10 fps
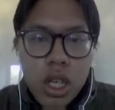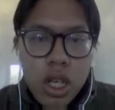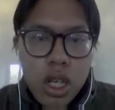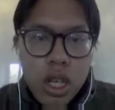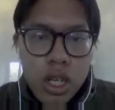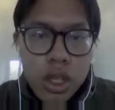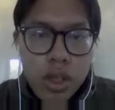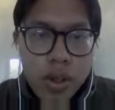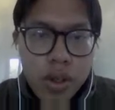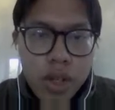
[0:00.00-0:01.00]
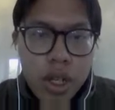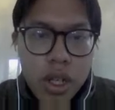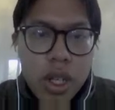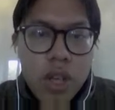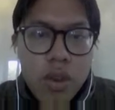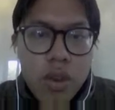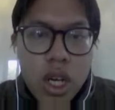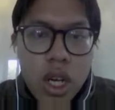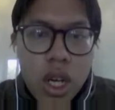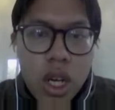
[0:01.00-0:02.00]
in here. We're
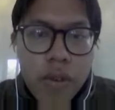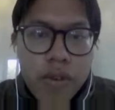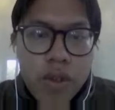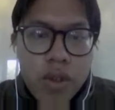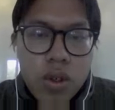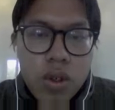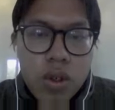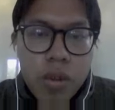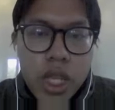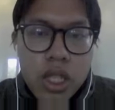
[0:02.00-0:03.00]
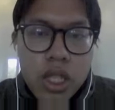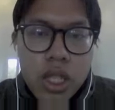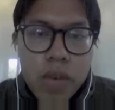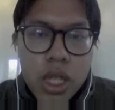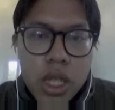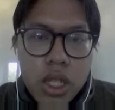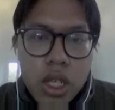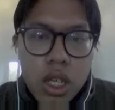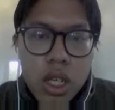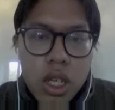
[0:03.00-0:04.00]
gonna have to make the save
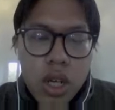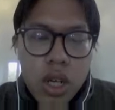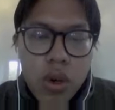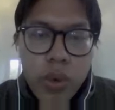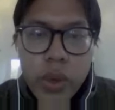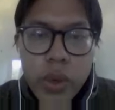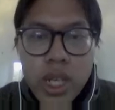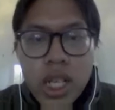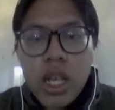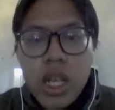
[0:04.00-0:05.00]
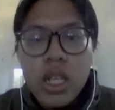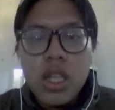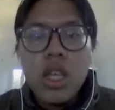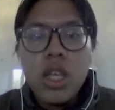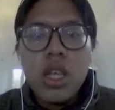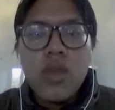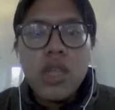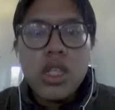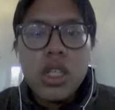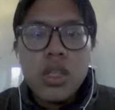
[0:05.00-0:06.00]
button. When we click it, it will
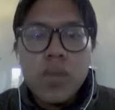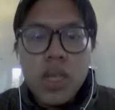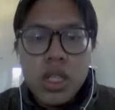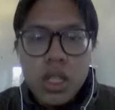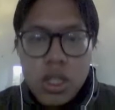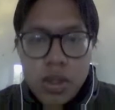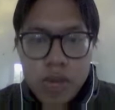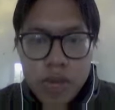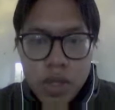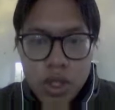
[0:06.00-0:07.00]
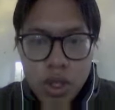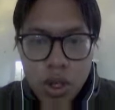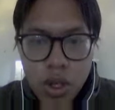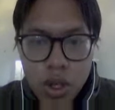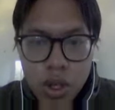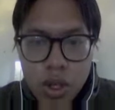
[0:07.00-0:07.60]
change page. So